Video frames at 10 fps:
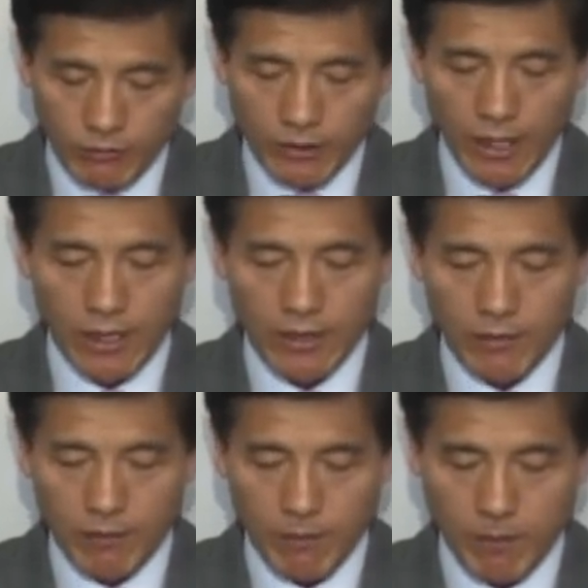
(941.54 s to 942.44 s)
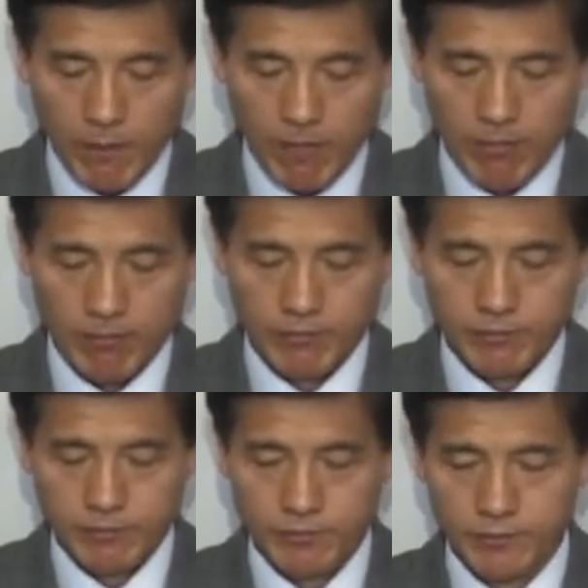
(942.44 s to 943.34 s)
Verse 8
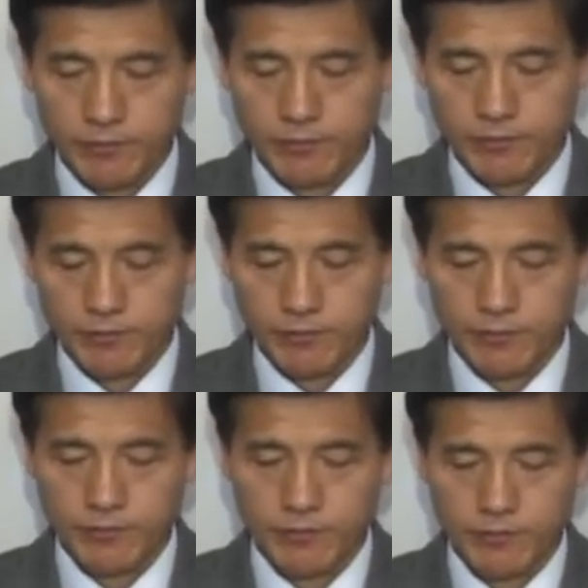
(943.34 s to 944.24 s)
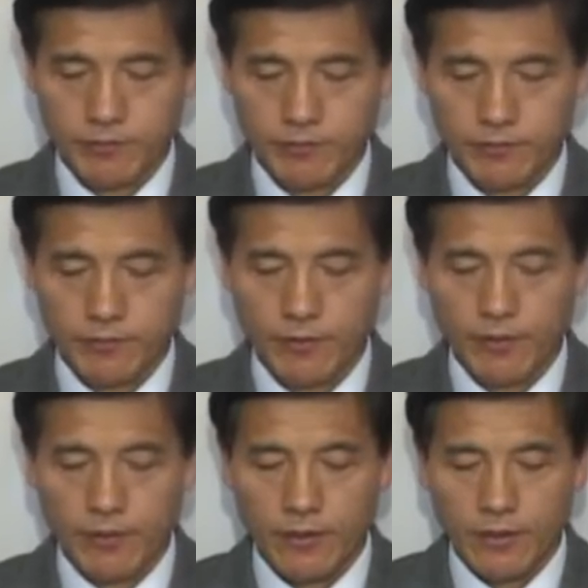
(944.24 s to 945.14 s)
Above
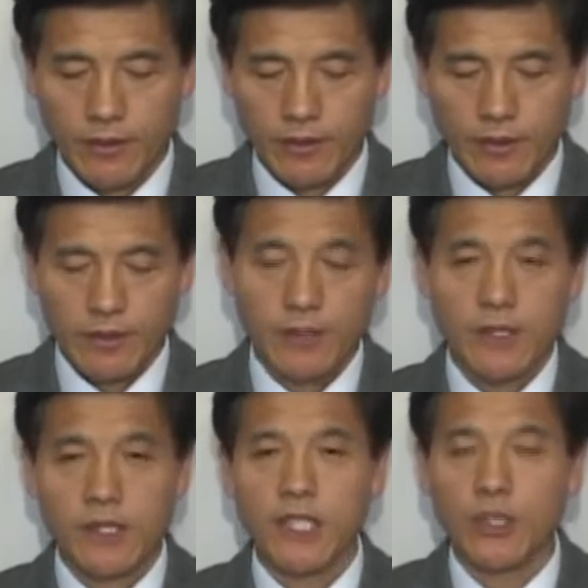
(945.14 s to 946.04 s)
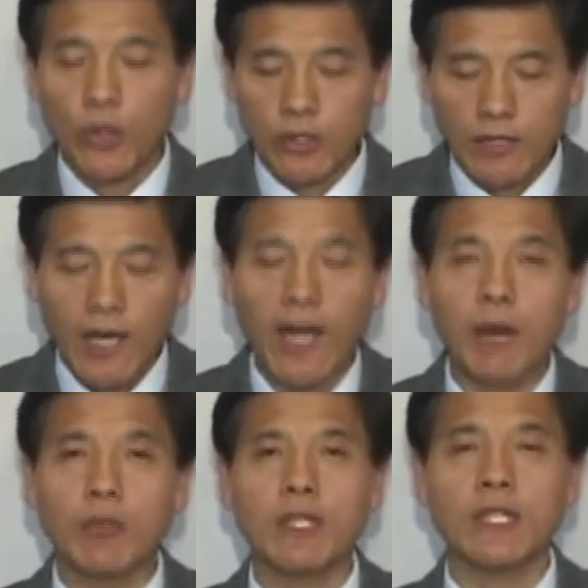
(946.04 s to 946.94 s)
all, love each other
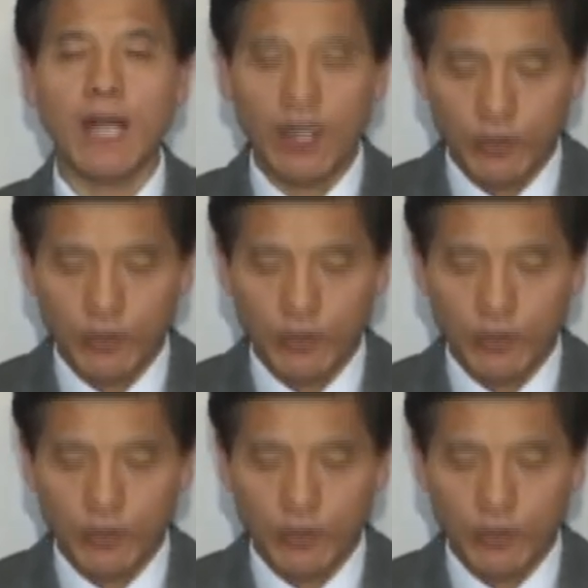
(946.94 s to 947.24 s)
deeply,